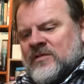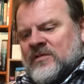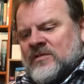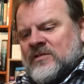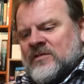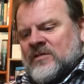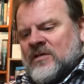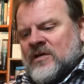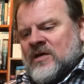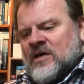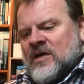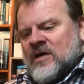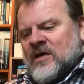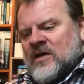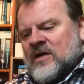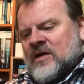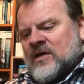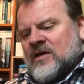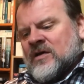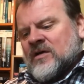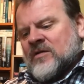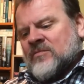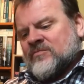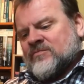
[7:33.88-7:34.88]

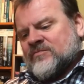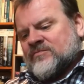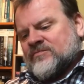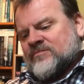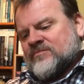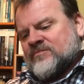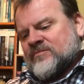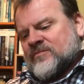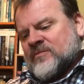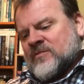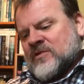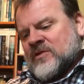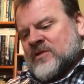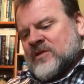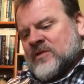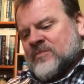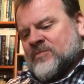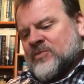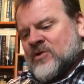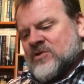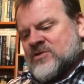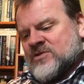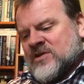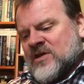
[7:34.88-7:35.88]
The
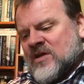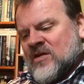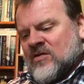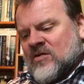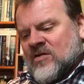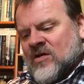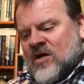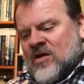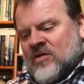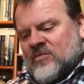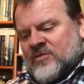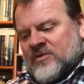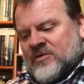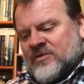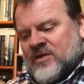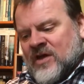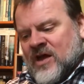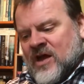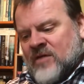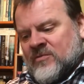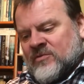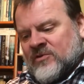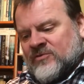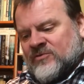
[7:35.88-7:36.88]
personnel column of the
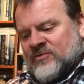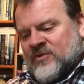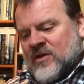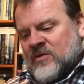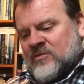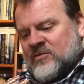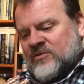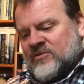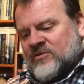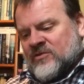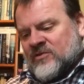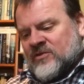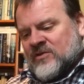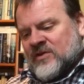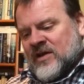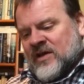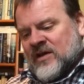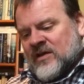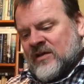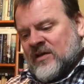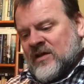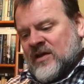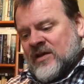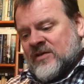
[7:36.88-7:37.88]
time is famous as
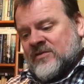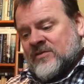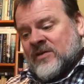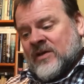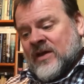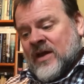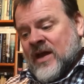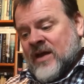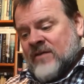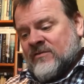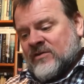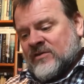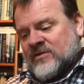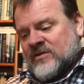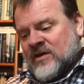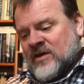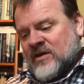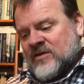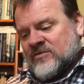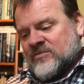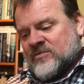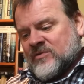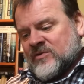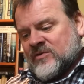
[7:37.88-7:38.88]
tantalizing
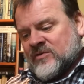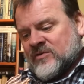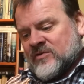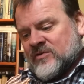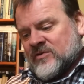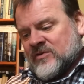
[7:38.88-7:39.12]
advertisements.